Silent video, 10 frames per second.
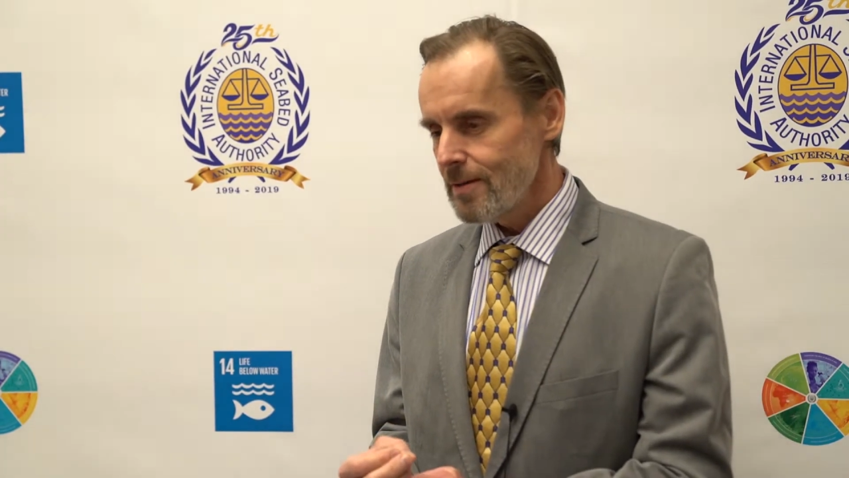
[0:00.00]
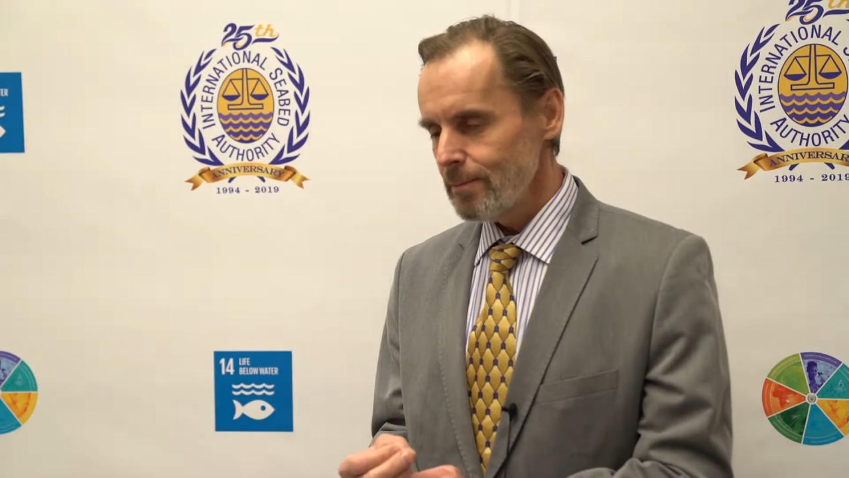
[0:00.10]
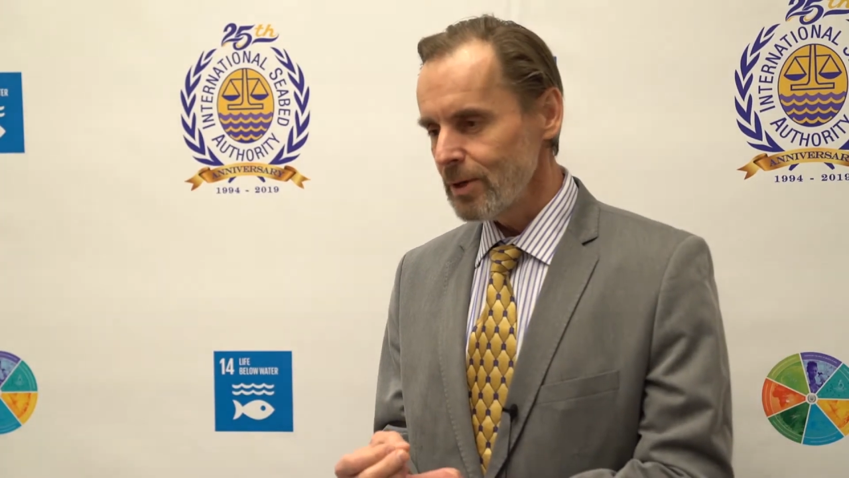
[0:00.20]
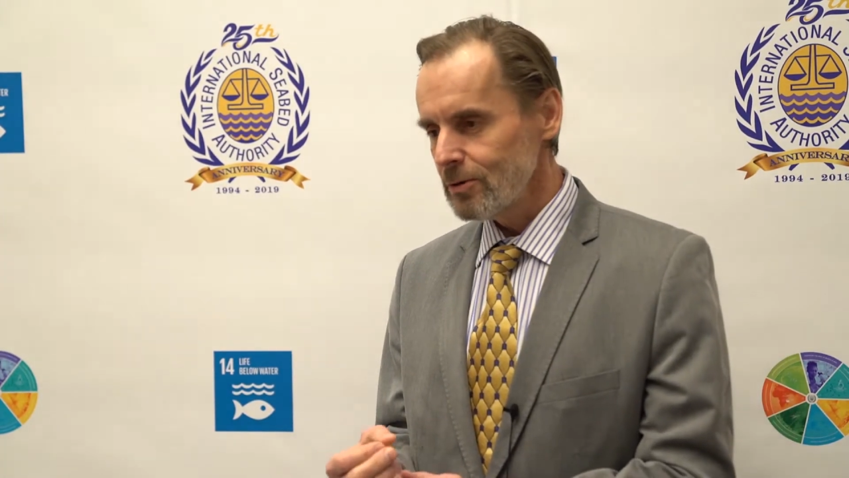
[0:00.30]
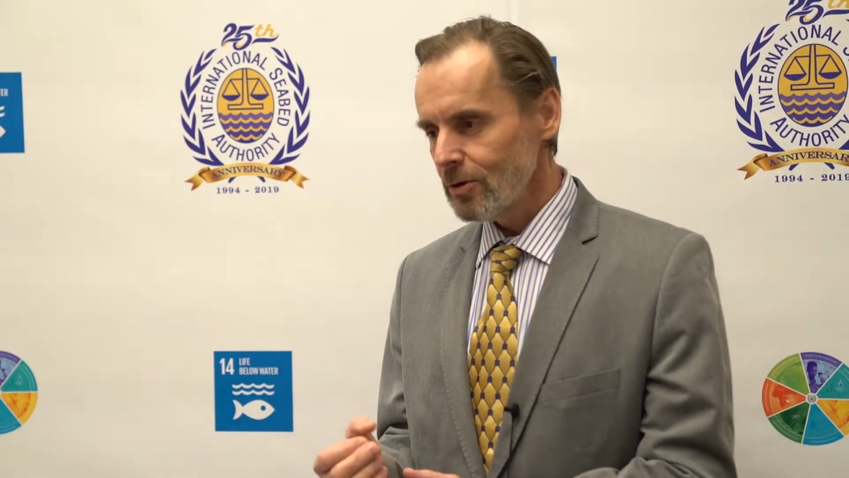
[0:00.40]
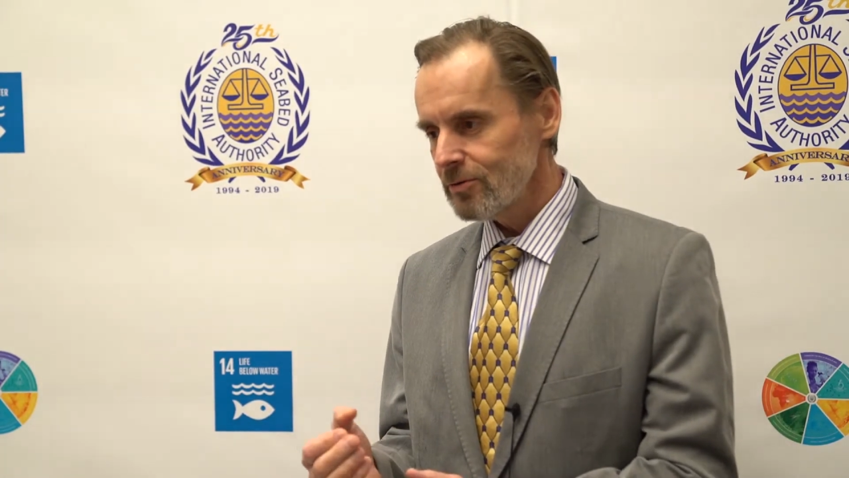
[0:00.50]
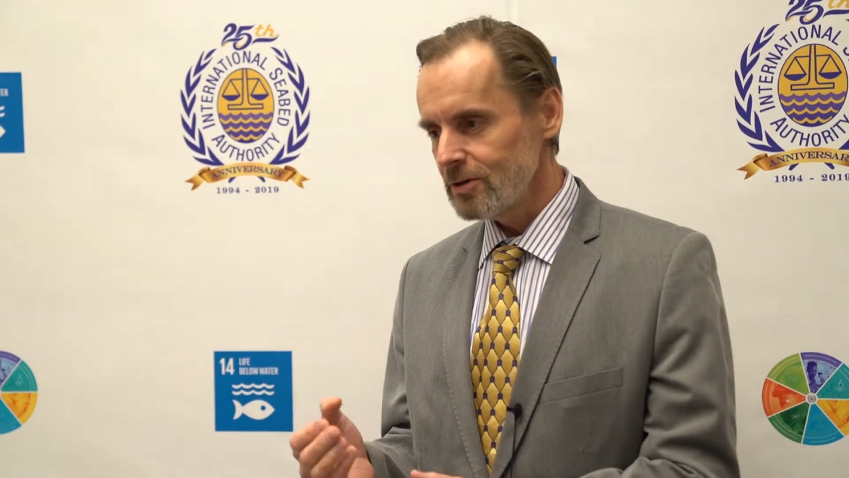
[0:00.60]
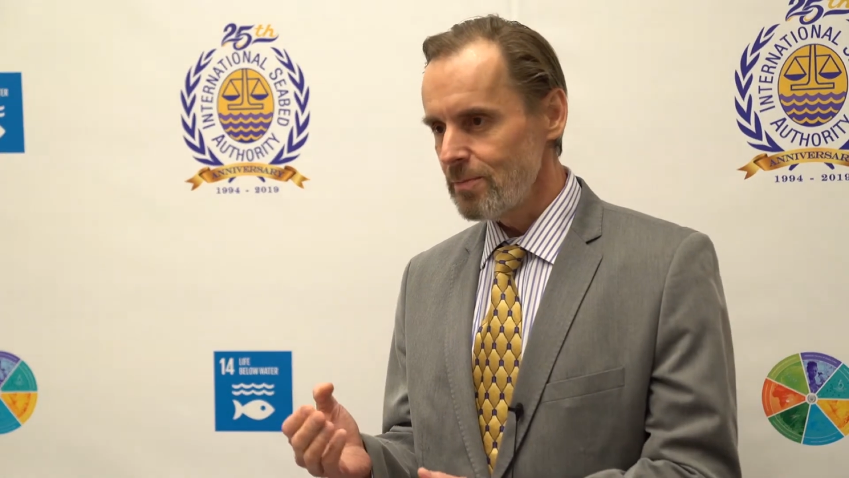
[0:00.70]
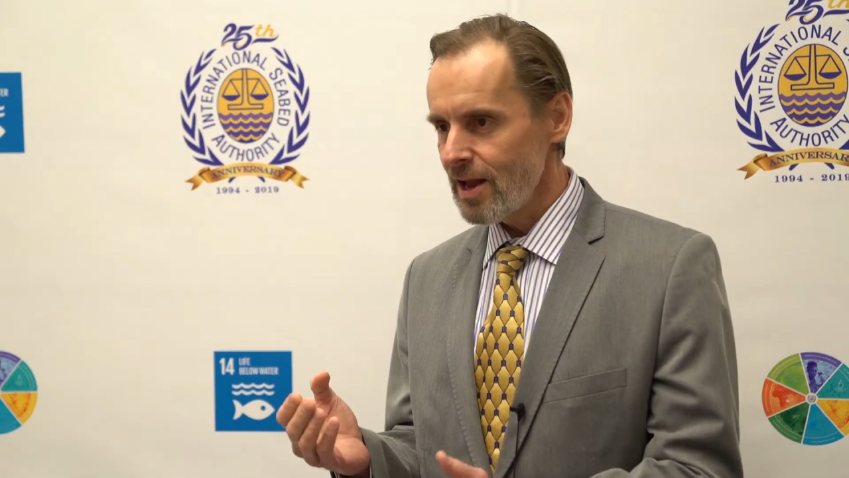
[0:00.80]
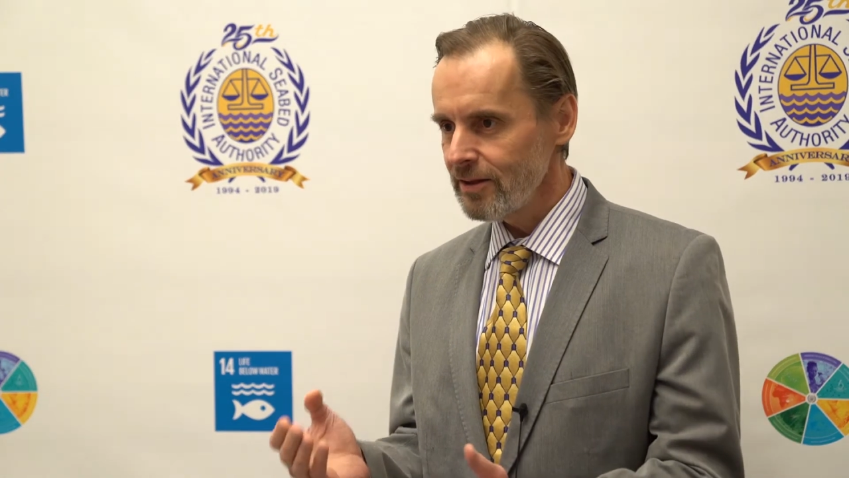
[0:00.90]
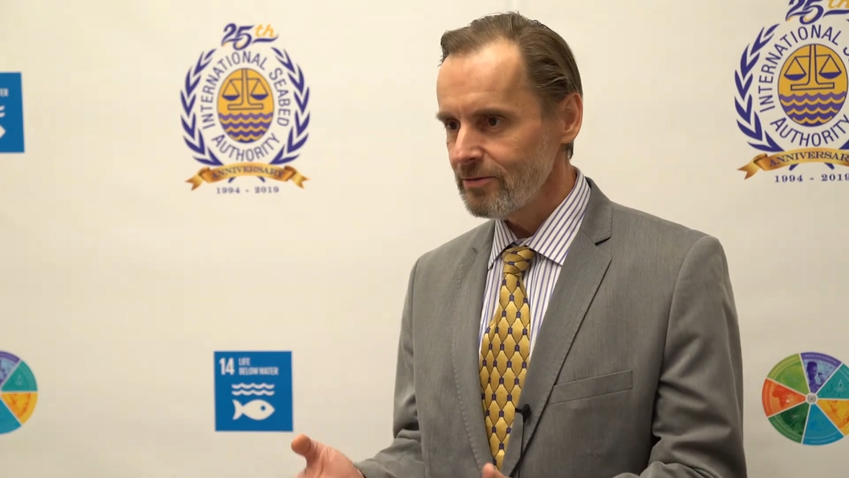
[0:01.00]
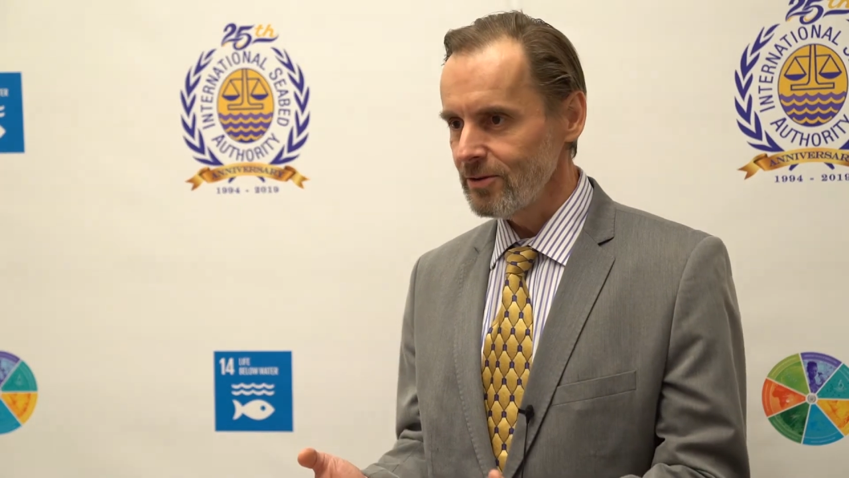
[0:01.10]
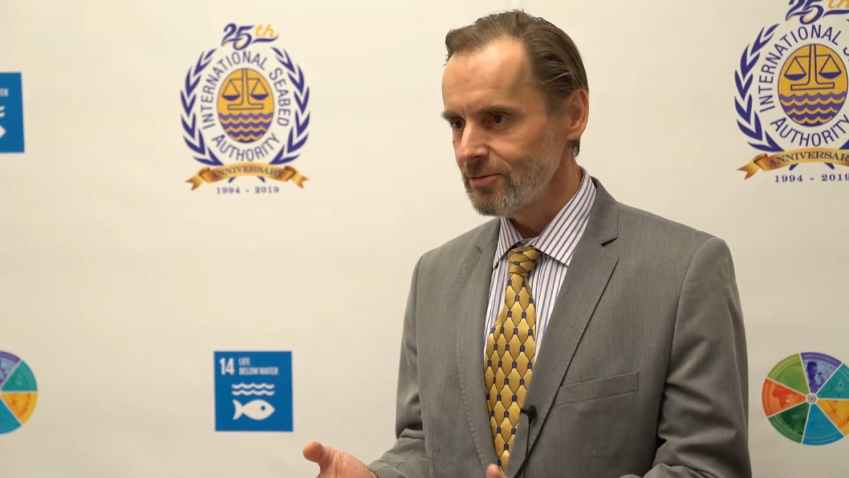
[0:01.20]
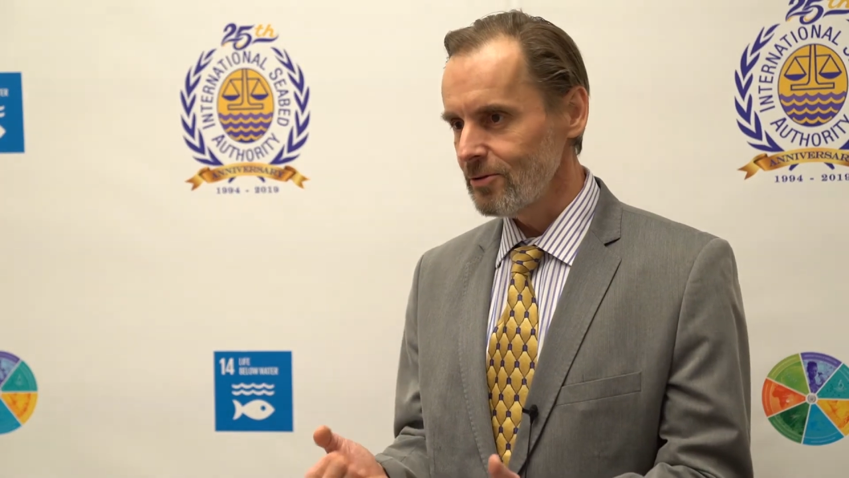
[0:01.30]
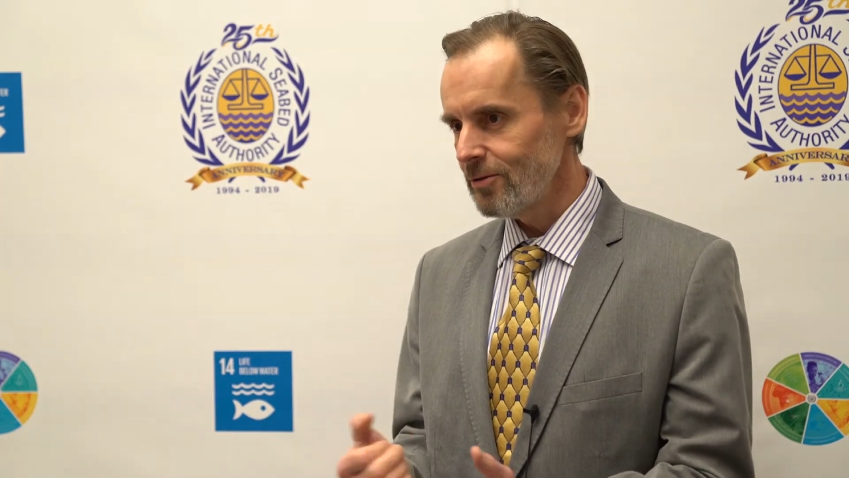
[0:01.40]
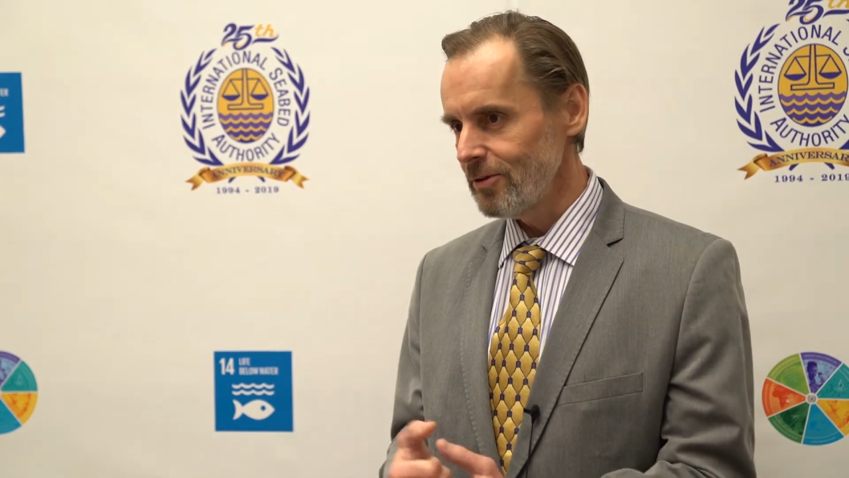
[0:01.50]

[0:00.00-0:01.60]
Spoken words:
because it balances all